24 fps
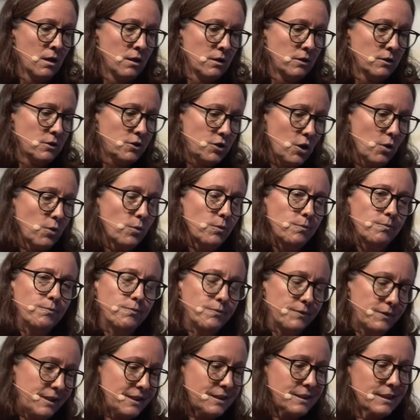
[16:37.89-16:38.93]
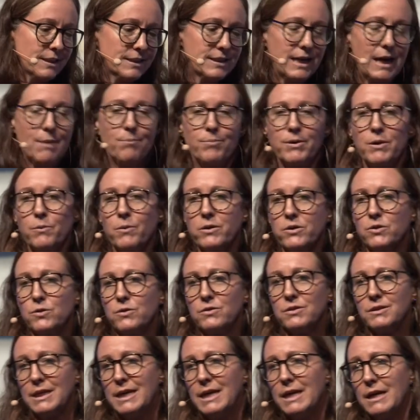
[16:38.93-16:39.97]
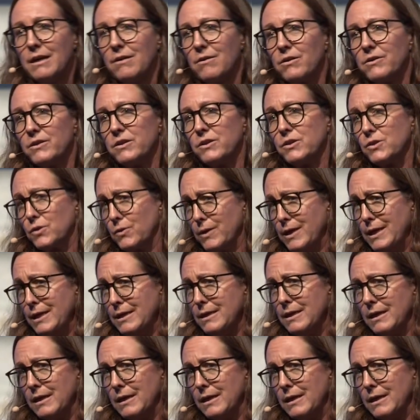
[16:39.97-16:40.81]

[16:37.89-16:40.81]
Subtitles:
So this example, what you see here on the screen,